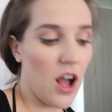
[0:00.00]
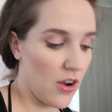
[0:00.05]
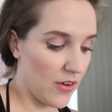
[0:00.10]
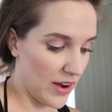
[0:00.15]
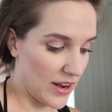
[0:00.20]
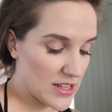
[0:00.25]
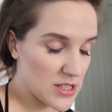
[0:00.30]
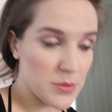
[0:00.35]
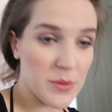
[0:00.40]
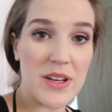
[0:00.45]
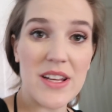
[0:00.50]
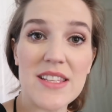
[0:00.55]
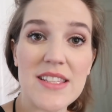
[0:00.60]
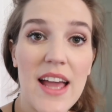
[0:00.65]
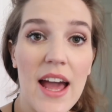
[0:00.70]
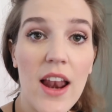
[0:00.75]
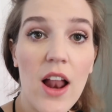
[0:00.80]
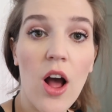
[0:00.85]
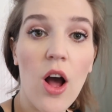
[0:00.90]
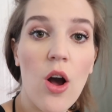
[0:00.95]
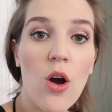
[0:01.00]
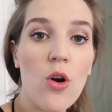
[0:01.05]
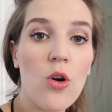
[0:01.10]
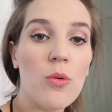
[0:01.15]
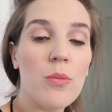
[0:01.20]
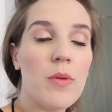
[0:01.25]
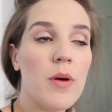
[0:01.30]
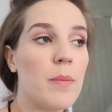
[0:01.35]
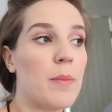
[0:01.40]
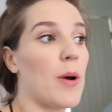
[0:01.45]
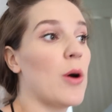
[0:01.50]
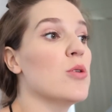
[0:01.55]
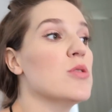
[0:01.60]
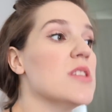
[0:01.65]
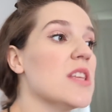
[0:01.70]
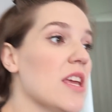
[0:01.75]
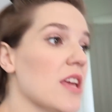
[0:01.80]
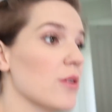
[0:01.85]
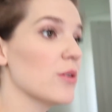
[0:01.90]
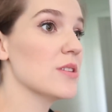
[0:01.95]
All right, so we just got home.
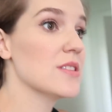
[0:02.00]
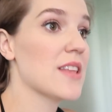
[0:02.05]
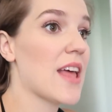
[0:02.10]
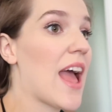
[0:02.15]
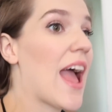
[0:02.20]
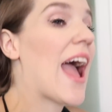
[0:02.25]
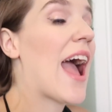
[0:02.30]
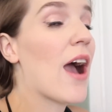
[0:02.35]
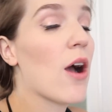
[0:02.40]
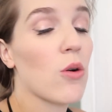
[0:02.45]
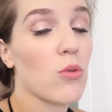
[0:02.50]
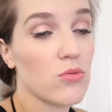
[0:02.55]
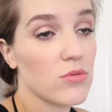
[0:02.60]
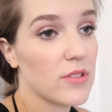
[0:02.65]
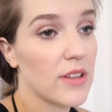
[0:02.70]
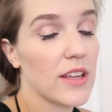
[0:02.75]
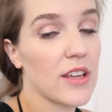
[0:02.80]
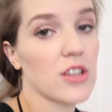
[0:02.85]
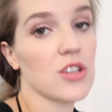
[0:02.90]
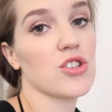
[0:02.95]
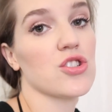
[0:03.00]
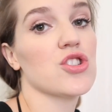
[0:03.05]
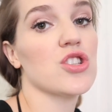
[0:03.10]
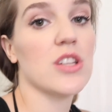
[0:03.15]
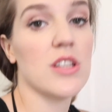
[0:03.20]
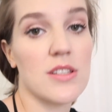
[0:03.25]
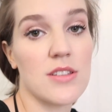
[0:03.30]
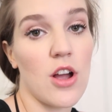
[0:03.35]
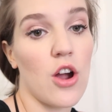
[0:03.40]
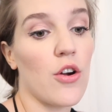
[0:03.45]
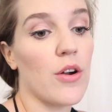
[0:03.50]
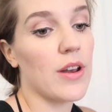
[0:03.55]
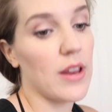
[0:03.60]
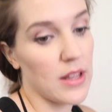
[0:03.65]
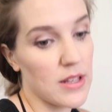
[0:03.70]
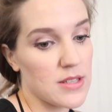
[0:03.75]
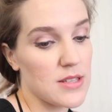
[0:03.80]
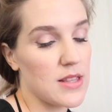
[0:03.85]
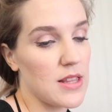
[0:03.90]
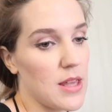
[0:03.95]
Posey was out. Like, she's
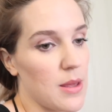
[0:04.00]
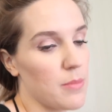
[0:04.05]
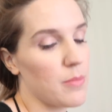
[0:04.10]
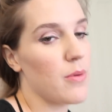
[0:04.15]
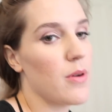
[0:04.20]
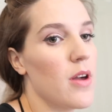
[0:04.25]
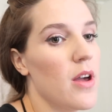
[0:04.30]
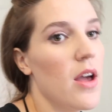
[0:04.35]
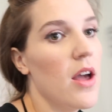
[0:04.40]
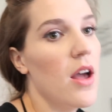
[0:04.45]
already asleep.